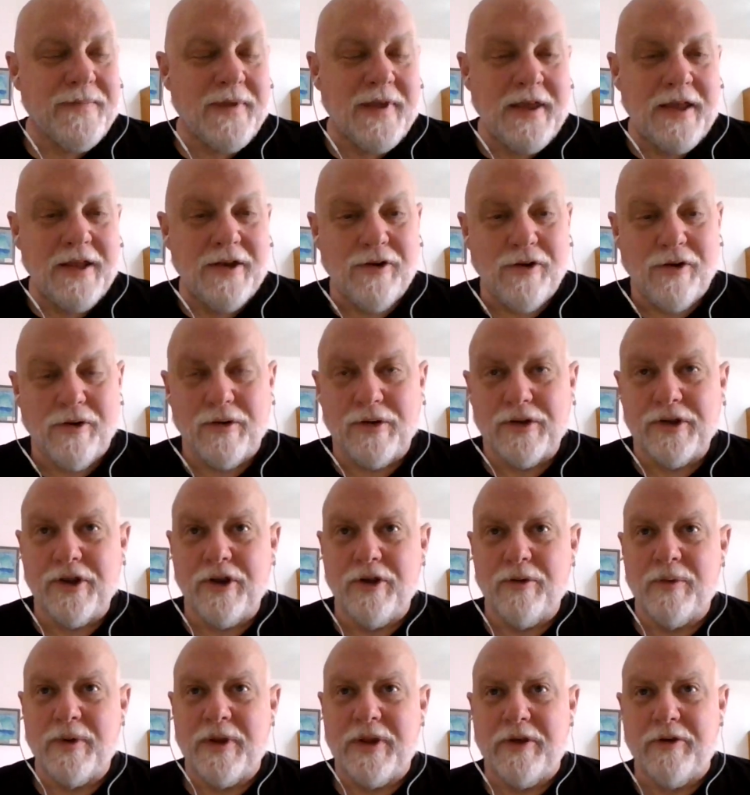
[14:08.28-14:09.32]
earlier,
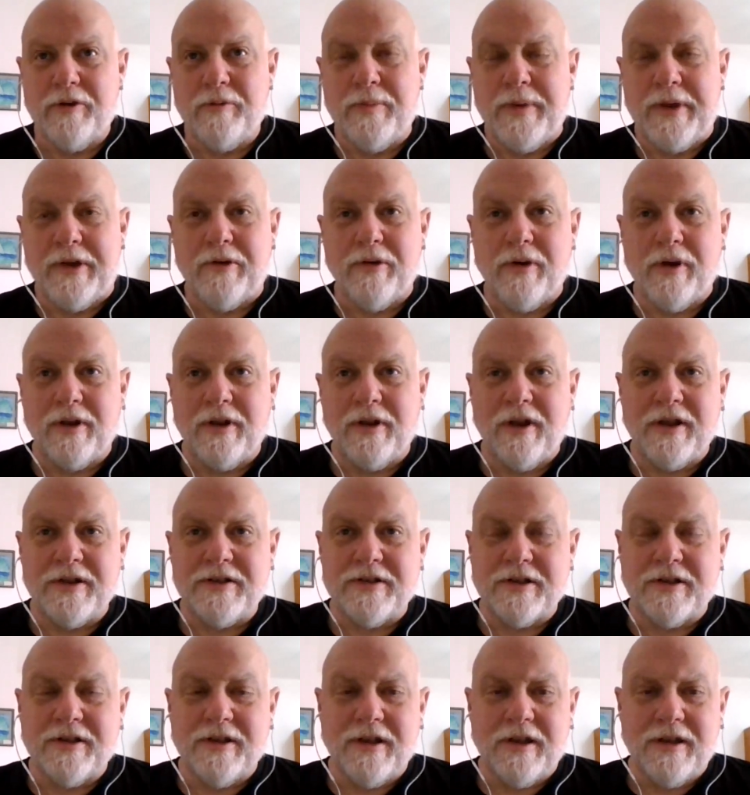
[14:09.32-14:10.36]
where they would be
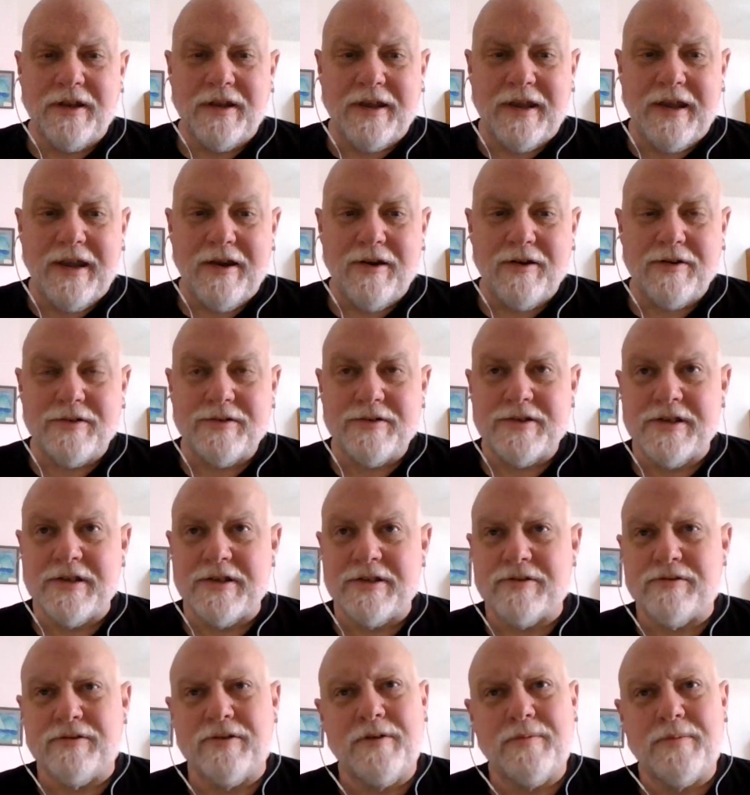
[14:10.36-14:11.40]
chronologically in the character's
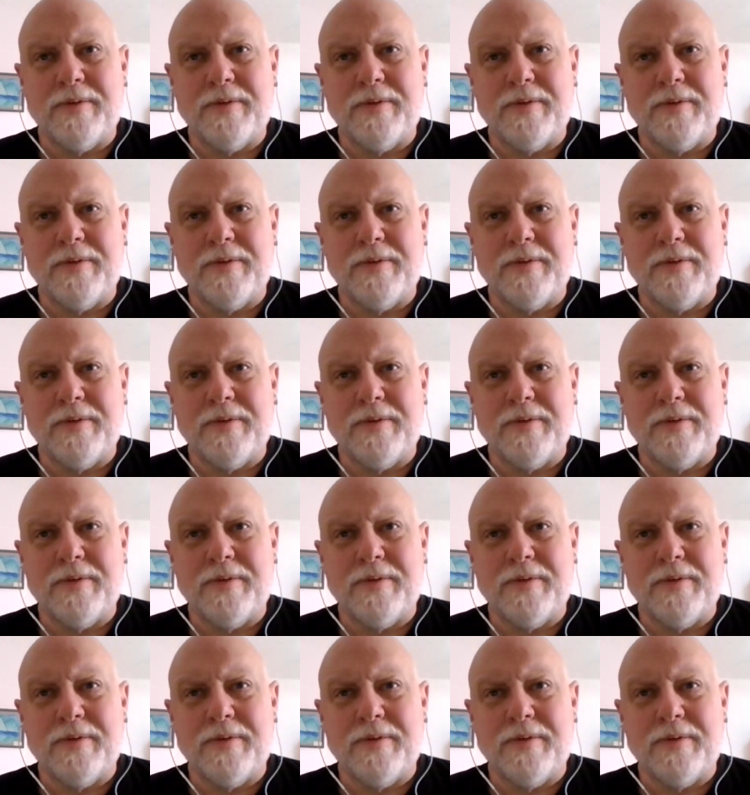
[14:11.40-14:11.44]
history.